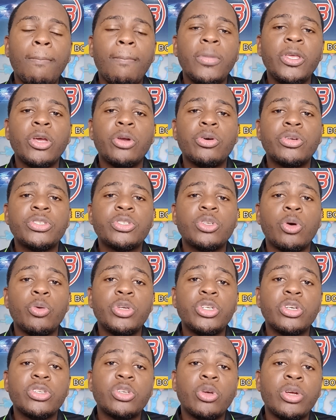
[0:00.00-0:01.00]
You know, so
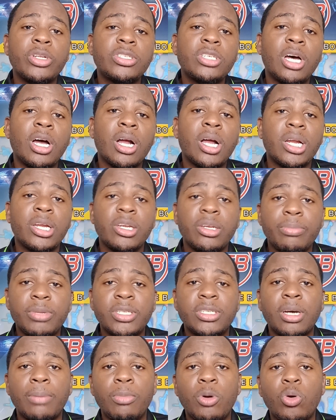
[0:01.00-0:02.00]
we're just going to talk a little
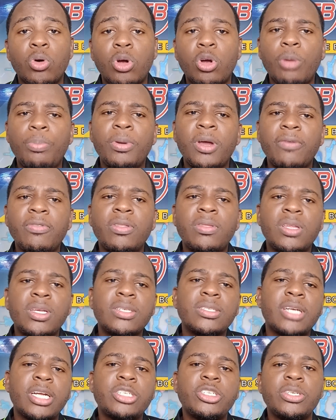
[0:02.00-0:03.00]
bit about a couple of
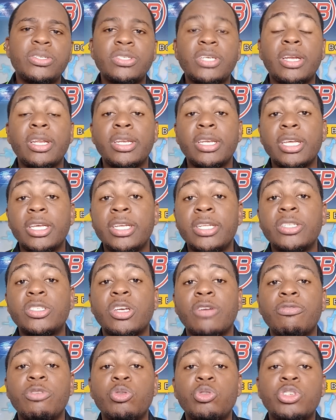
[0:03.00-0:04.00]
things that she said in the
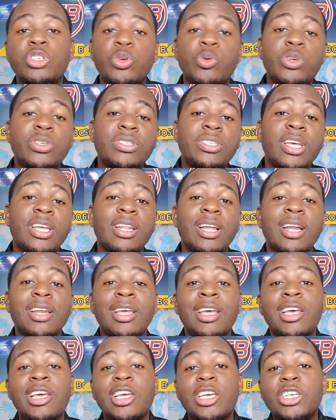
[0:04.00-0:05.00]
interview. She was saying
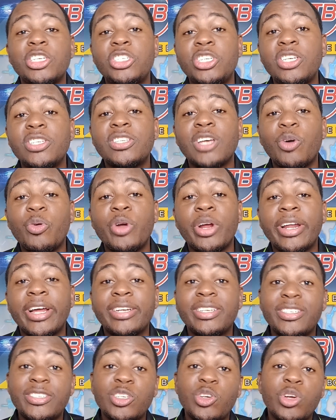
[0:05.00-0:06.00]
that she's aware
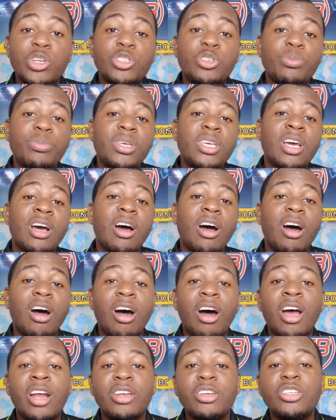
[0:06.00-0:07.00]
that it's going to be an
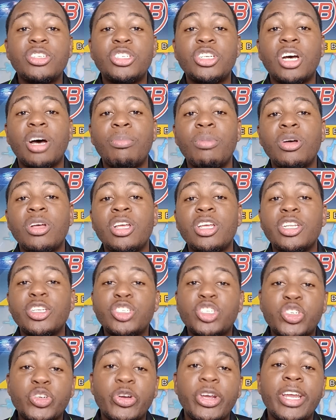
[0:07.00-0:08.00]
on-the-job
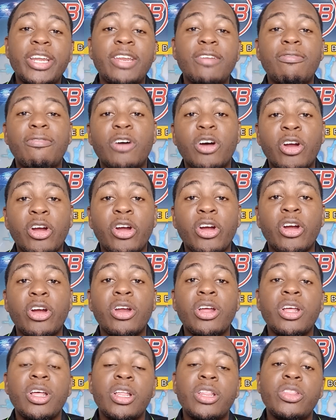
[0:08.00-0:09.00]
training for
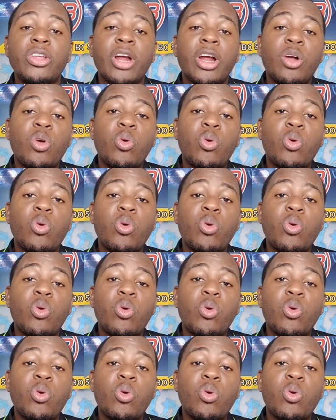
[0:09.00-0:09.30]
her. There are